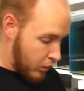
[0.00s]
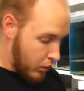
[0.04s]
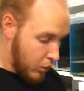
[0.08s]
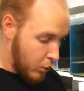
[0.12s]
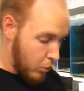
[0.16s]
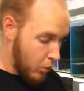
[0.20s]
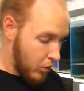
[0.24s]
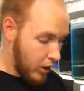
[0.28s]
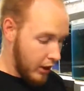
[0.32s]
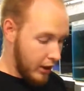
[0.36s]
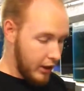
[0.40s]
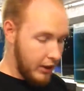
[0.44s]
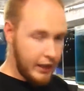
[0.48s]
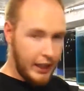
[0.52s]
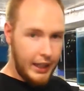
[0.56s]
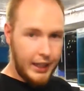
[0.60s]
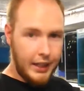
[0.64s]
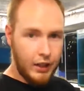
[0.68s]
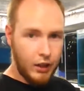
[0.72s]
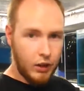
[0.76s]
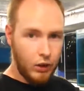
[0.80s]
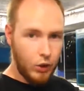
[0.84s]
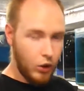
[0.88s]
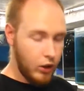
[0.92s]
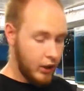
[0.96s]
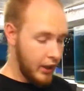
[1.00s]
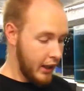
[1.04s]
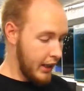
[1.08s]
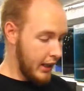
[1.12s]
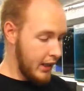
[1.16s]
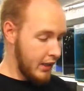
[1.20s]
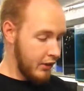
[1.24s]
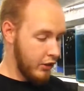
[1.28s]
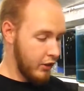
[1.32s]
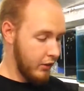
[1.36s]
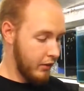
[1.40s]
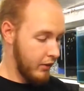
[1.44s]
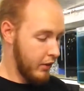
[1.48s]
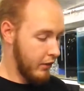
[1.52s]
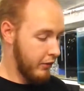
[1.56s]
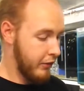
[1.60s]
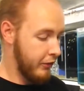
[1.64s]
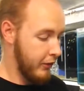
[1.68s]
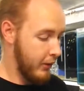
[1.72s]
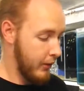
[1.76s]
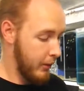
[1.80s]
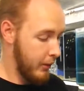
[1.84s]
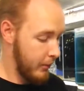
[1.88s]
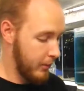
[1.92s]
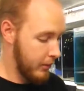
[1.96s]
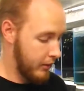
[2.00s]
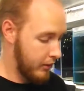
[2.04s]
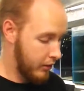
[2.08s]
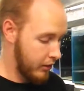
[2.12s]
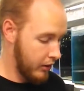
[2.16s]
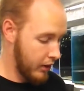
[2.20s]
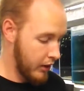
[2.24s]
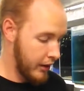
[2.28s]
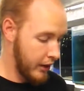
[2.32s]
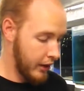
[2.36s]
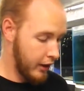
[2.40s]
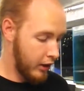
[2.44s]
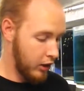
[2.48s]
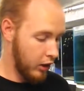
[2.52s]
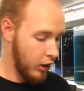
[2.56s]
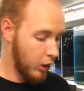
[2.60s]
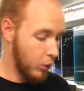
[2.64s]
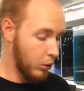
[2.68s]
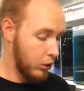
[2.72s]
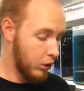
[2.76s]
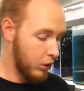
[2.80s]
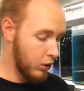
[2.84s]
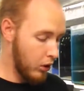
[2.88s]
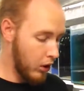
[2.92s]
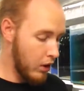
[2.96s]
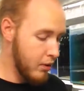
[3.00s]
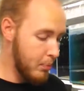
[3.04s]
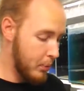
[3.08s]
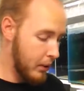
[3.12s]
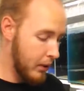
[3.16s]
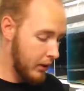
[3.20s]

we're going to take a look at each of the foods close up,